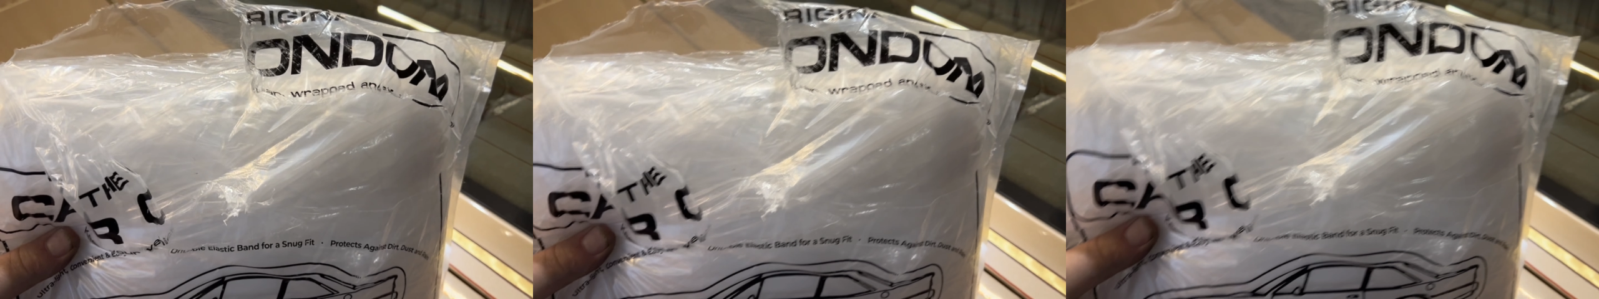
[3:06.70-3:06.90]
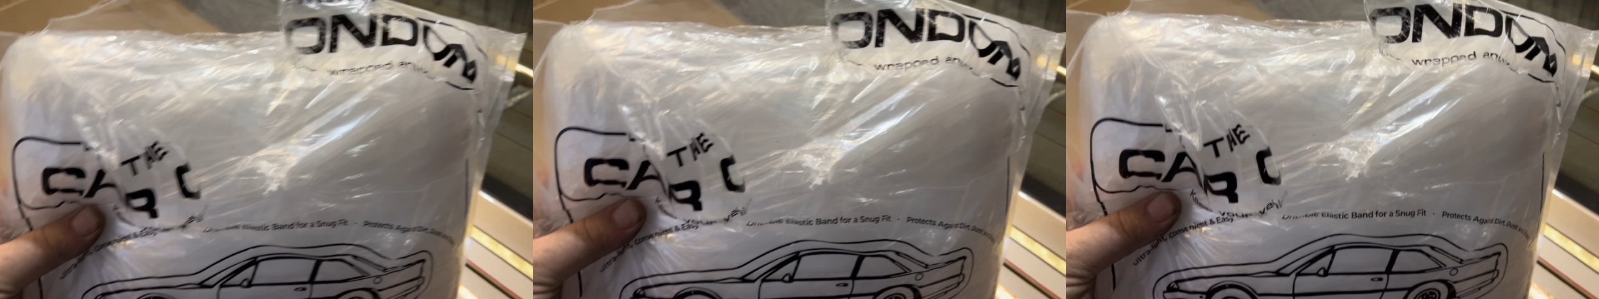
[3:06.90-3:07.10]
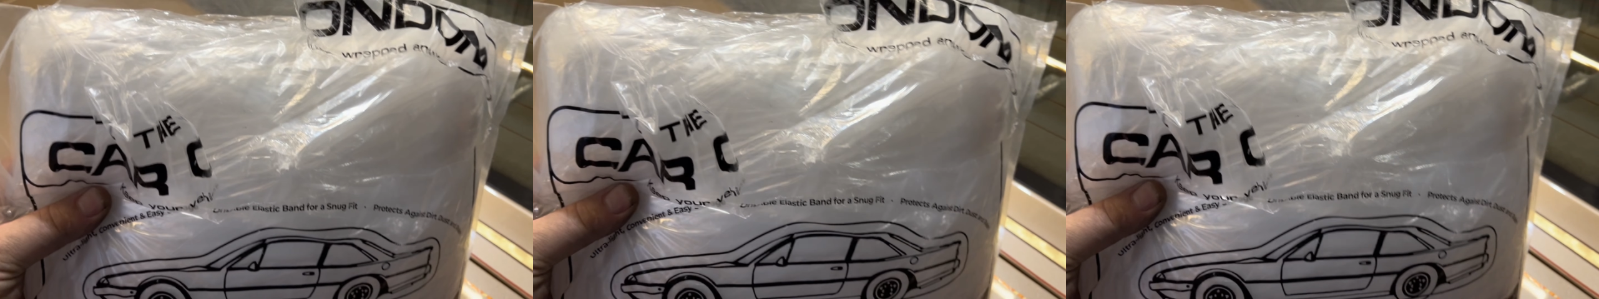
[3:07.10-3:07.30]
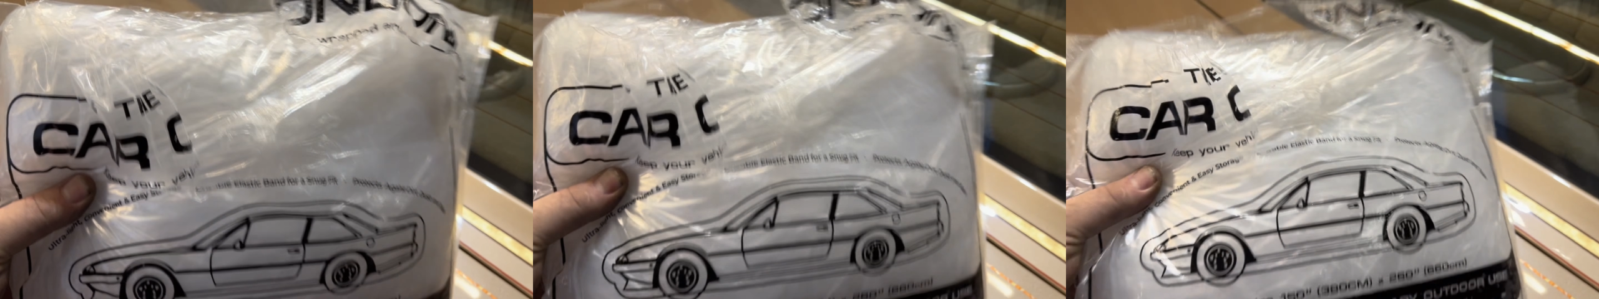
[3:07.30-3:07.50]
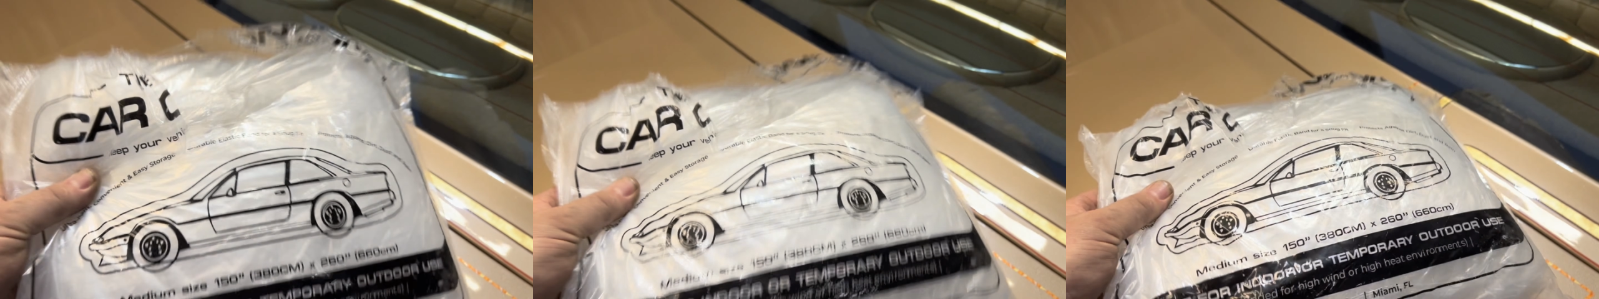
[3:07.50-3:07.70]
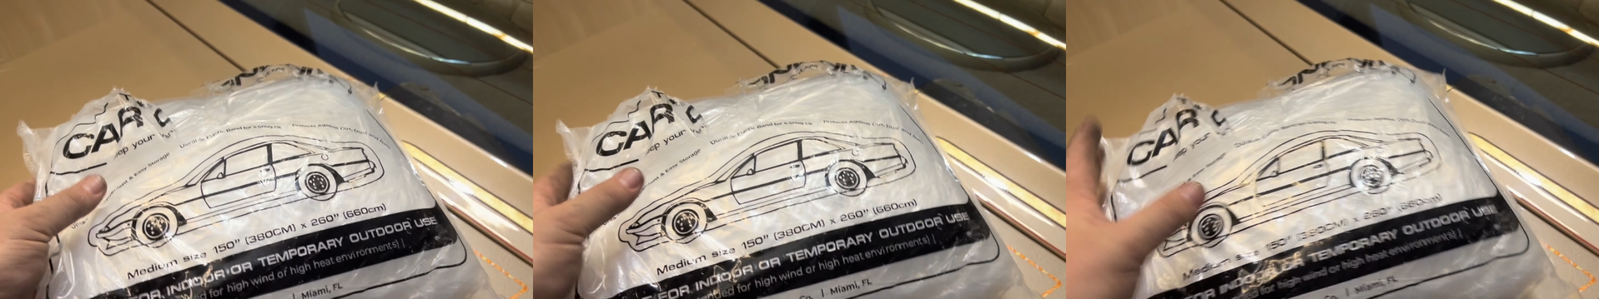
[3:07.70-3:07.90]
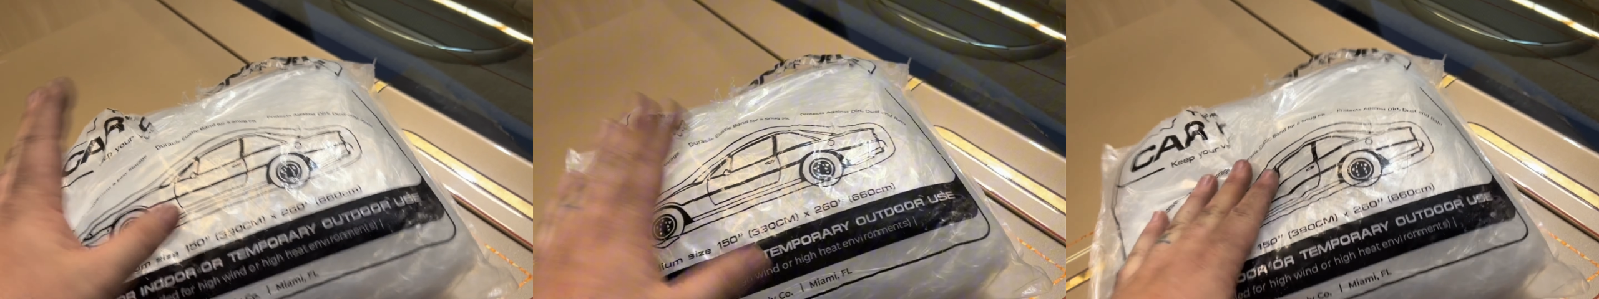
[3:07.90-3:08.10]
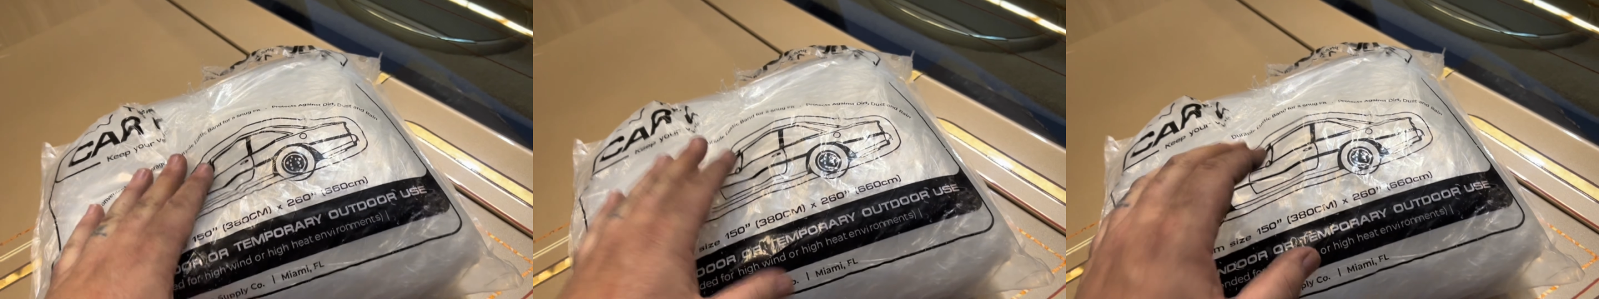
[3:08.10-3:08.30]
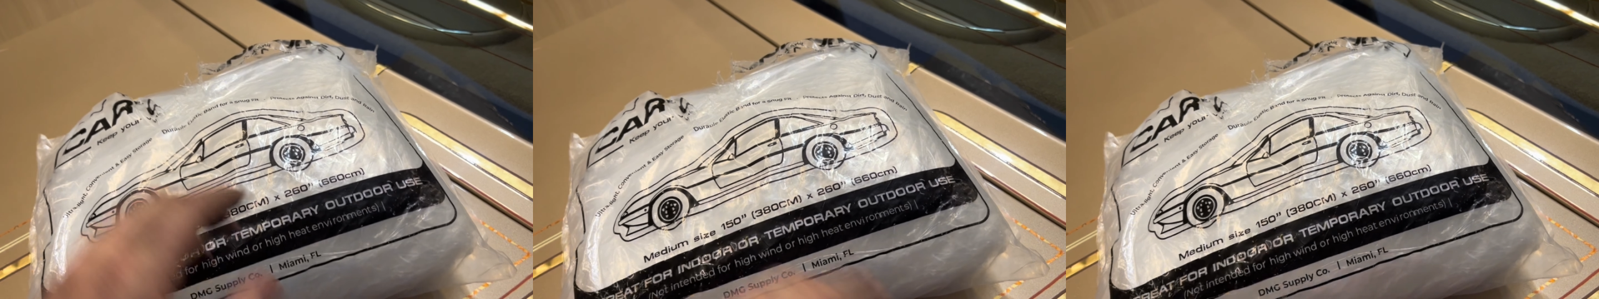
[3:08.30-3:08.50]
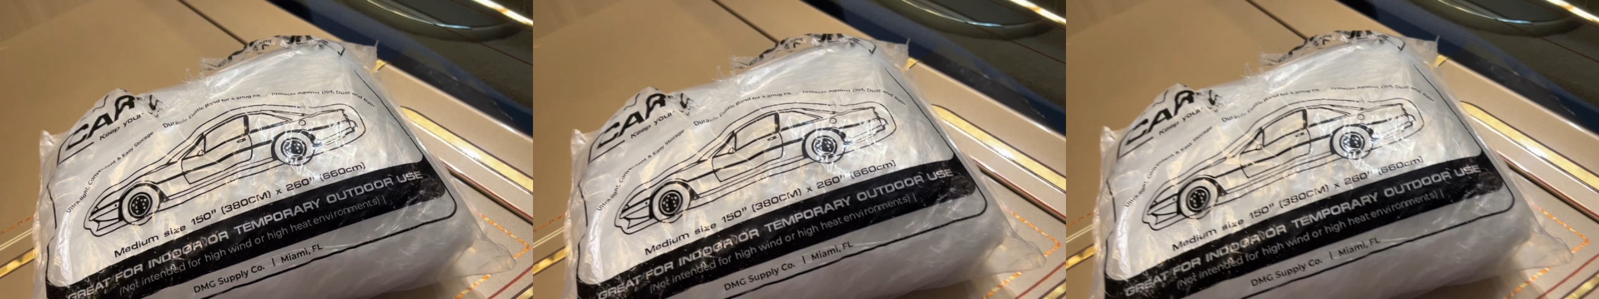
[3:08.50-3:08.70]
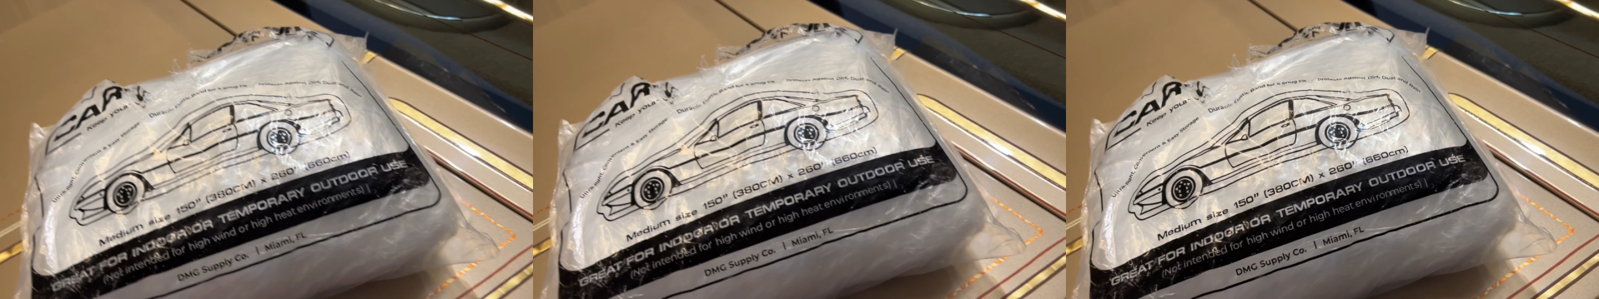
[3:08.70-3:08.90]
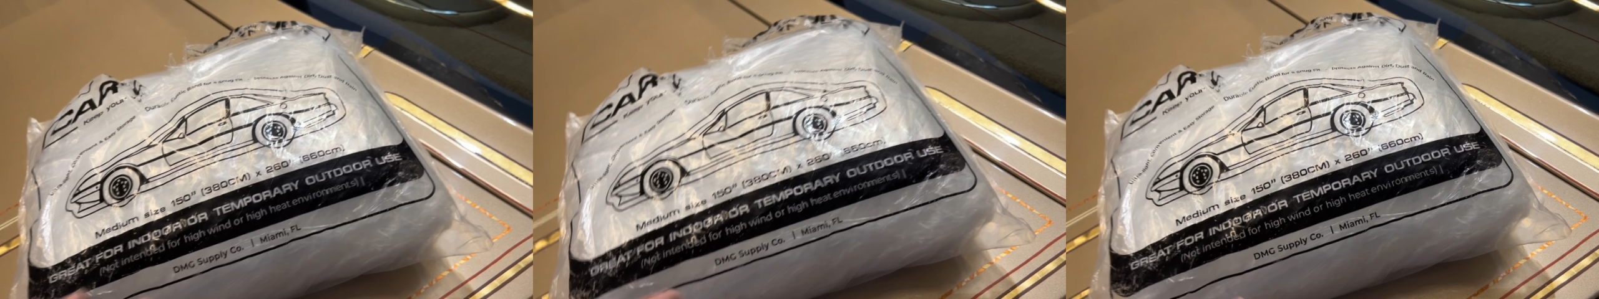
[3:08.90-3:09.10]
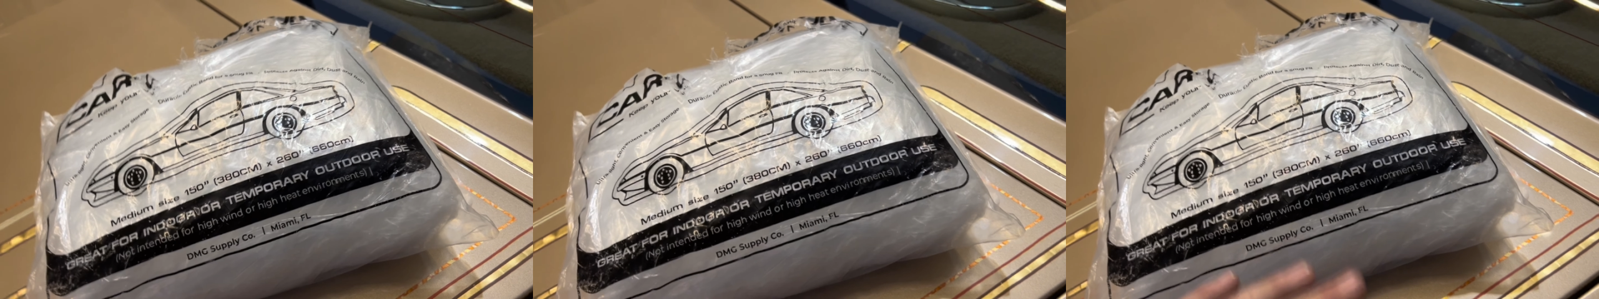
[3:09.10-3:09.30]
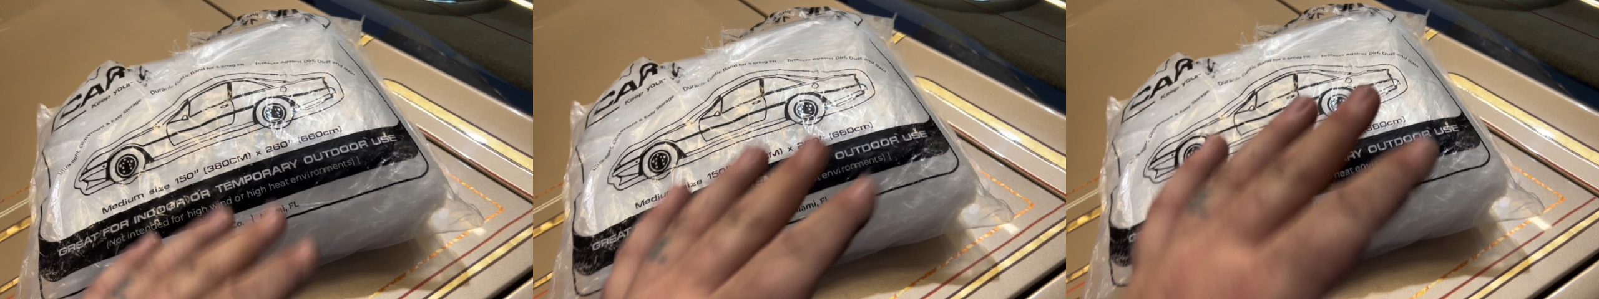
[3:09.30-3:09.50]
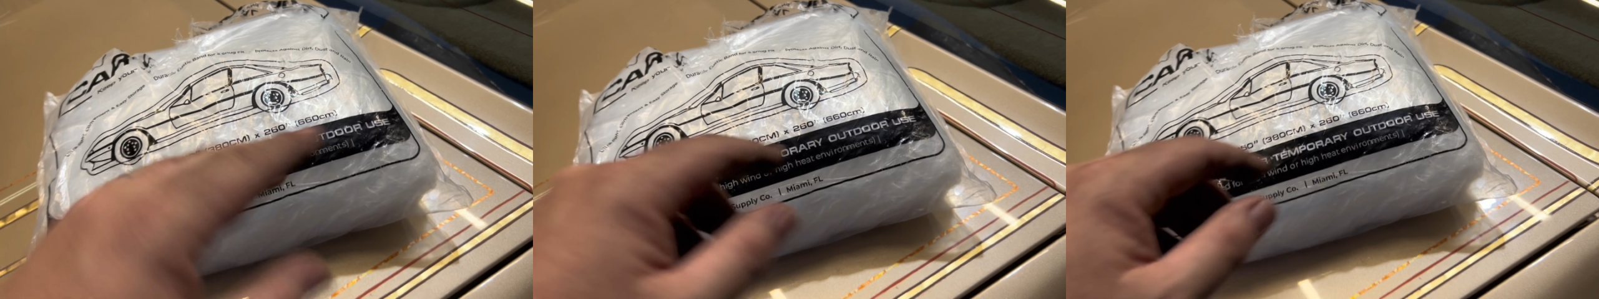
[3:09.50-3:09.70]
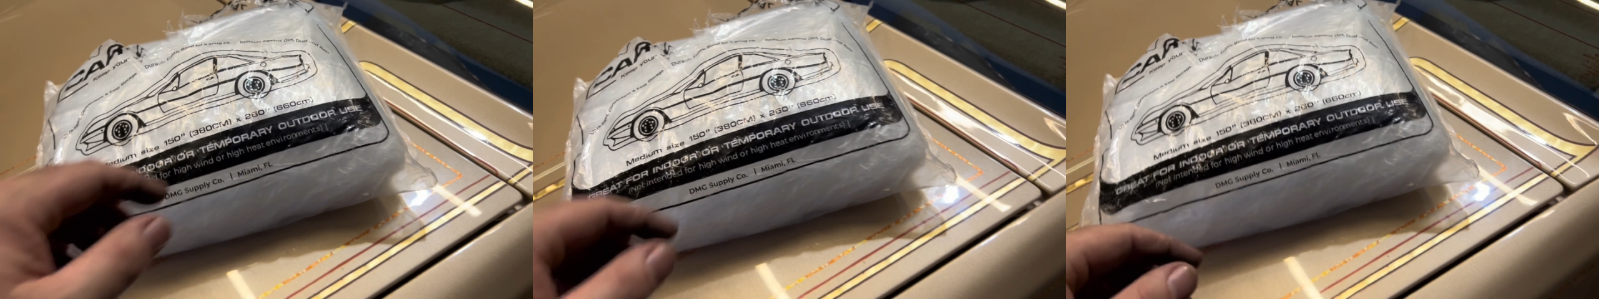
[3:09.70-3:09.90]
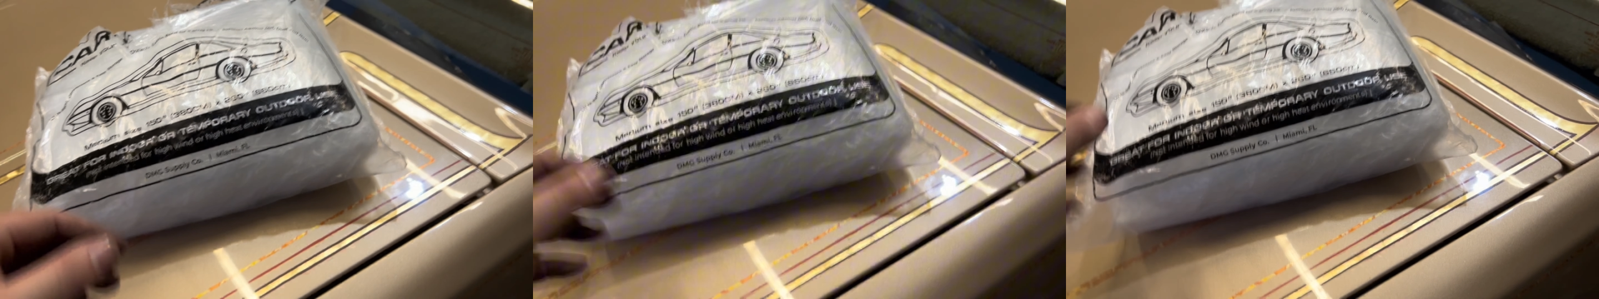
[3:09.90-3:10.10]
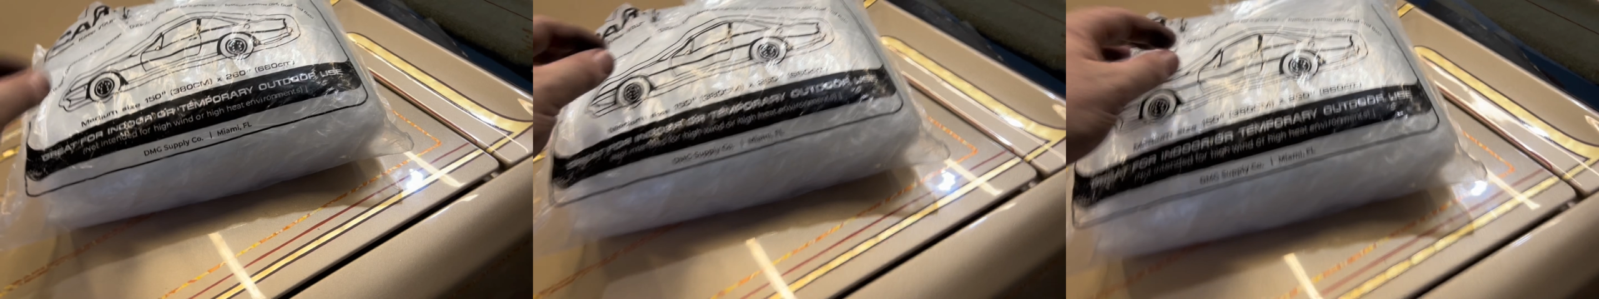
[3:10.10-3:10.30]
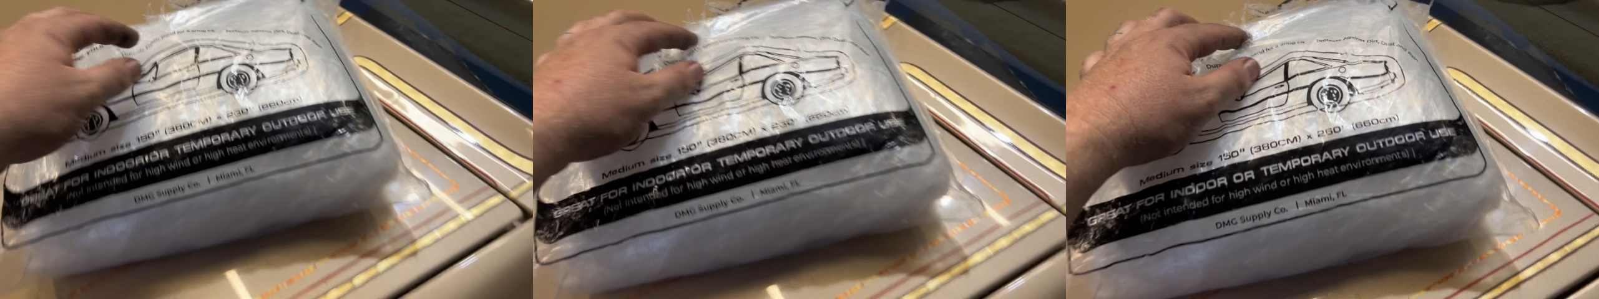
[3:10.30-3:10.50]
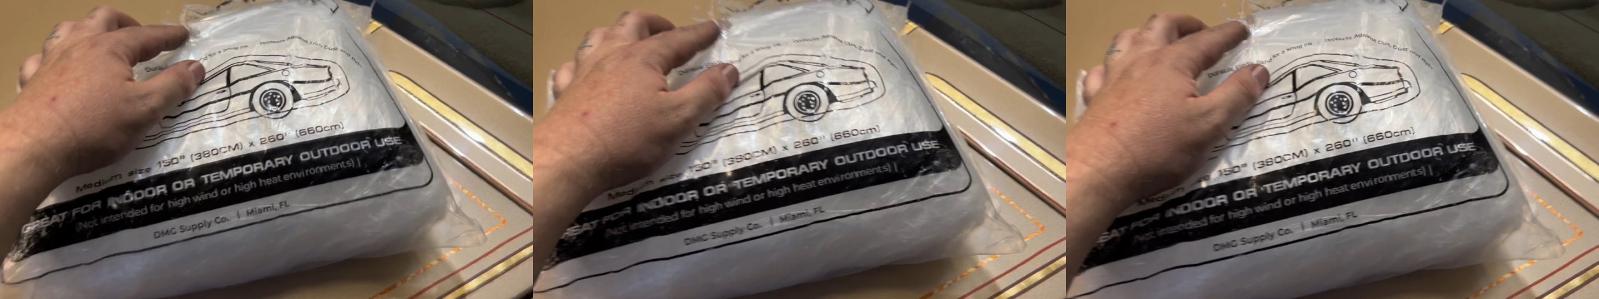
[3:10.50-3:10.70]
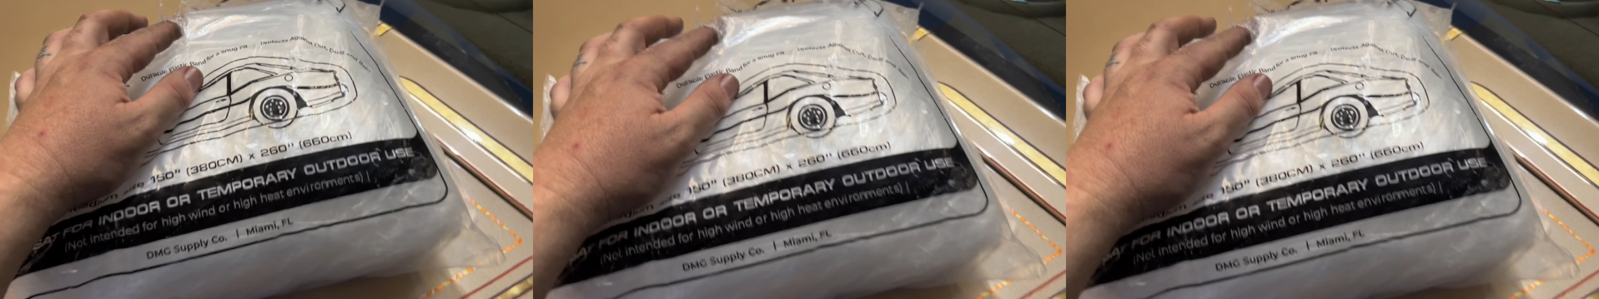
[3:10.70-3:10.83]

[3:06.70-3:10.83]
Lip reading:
No face is visible, so there are no lips to read.